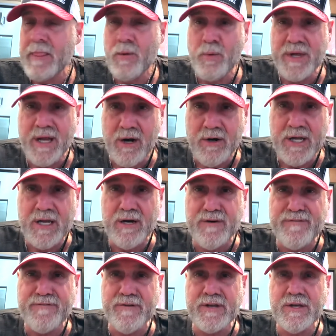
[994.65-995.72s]
We are here
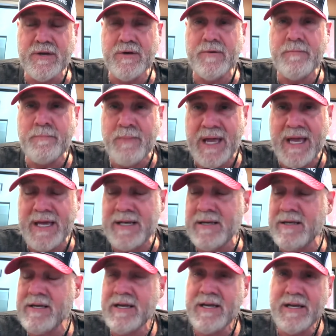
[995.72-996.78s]
for you.
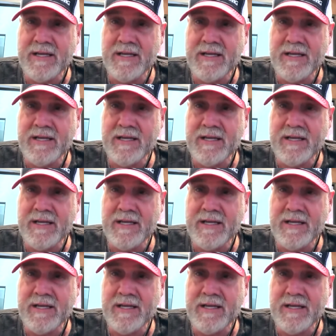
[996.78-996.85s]
Men,